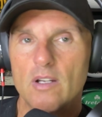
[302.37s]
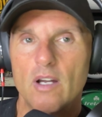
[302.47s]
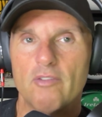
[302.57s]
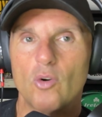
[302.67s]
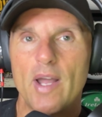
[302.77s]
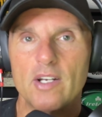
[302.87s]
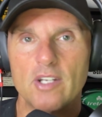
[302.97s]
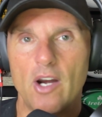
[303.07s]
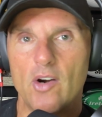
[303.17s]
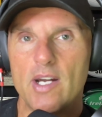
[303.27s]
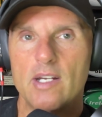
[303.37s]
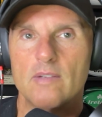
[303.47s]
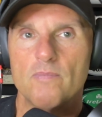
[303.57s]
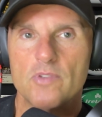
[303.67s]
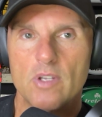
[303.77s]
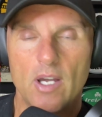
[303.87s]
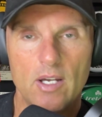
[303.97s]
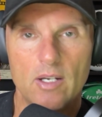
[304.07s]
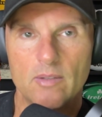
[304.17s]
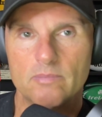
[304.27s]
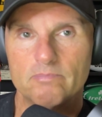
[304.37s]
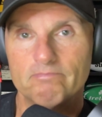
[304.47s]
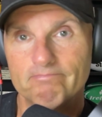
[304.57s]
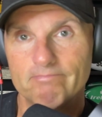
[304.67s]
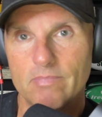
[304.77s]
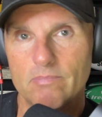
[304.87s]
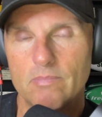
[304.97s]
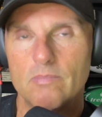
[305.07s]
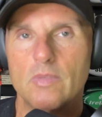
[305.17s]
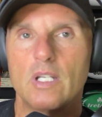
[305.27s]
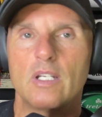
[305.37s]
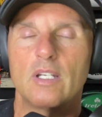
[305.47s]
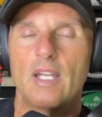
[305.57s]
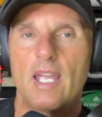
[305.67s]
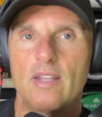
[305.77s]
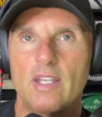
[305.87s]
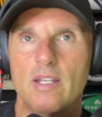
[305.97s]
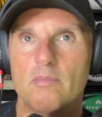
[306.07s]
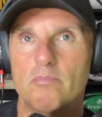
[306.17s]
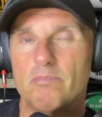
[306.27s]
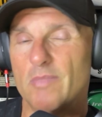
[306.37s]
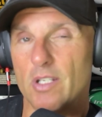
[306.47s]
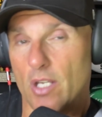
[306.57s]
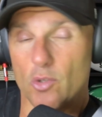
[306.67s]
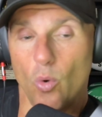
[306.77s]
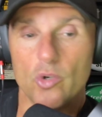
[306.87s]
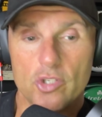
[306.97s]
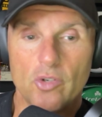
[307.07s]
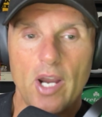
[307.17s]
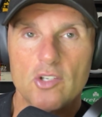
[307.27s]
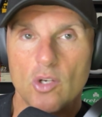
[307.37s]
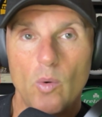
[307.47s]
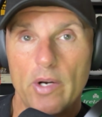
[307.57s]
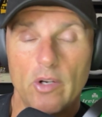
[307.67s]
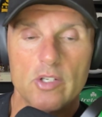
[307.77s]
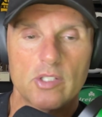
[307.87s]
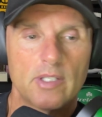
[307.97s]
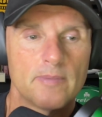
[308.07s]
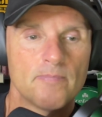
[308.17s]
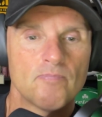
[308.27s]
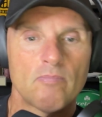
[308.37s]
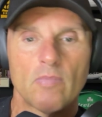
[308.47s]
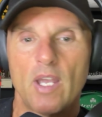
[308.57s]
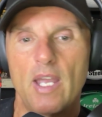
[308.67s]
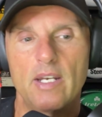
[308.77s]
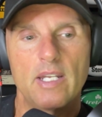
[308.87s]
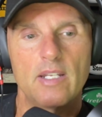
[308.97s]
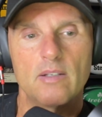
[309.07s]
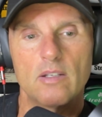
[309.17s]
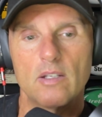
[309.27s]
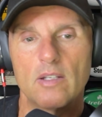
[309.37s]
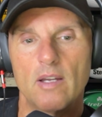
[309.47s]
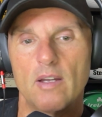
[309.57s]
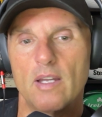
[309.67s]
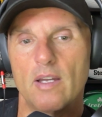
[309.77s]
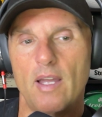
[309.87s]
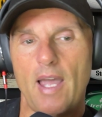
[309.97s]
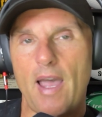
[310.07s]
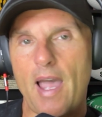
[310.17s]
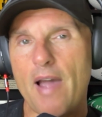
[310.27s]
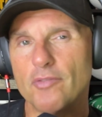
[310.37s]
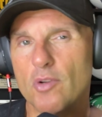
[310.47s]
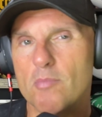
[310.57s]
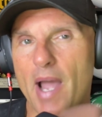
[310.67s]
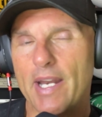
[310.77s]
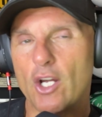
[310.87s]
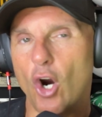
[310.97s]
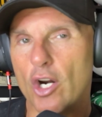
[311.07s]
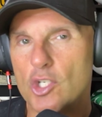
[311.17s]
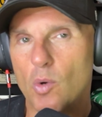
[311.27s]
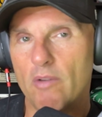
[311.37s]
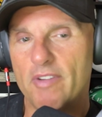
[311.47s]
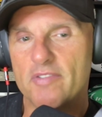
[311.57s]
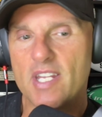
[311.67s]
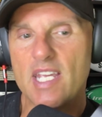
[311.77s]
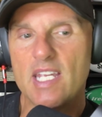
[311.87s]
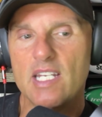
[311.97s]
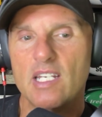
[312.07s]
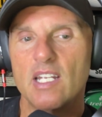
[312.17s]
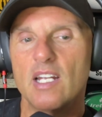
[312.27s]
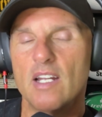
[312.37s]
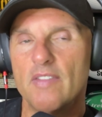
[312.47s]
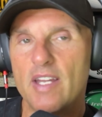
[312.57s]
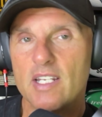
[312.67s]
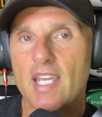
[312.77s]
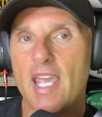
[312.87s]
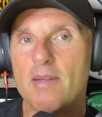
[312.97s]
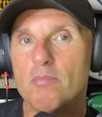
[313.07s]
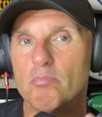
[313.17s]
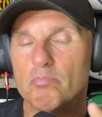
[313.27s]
of hereditary, and then a tourist attraction, quite honestly. And then after the Magna Carta in 1215, then came